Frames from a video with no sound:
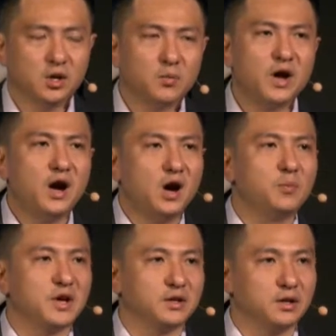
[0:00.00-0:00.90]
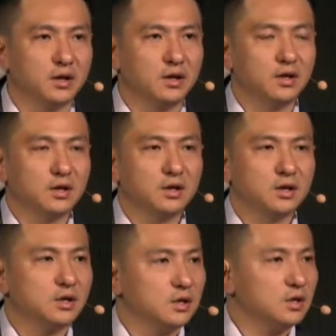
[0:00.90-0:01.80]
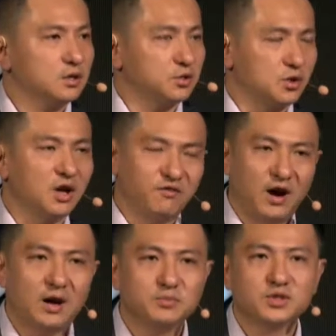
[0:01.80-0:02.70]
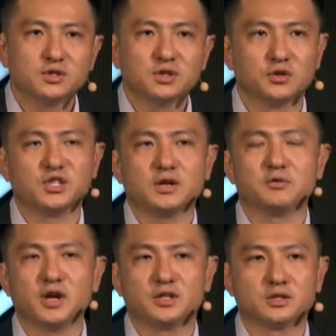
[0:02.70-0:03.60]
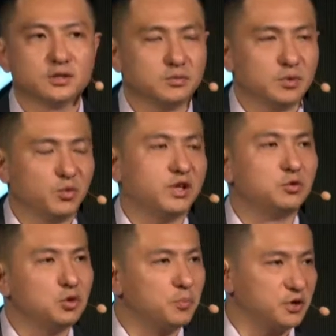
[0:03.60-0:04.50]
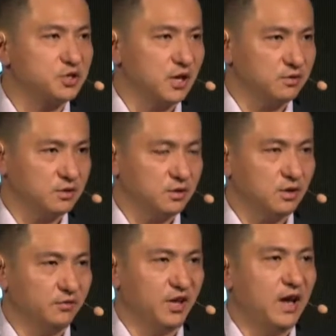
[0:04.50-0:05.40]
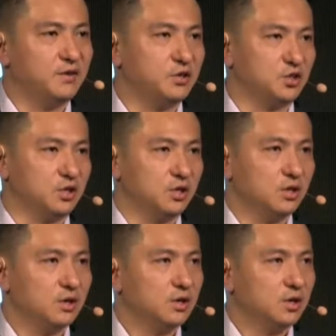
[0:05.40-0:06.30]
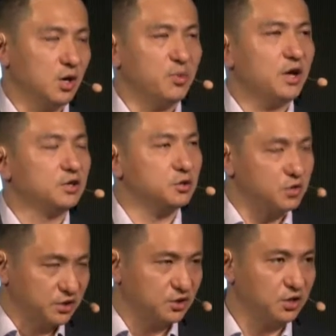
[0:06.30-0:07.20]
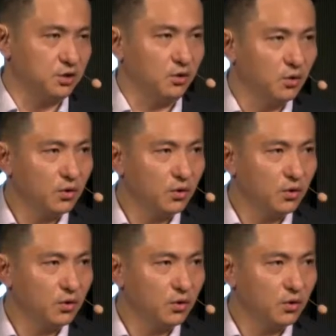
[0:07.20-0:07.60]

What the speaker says: We are helping the solar farms could generate more than 2% of the energy compared to the traditional.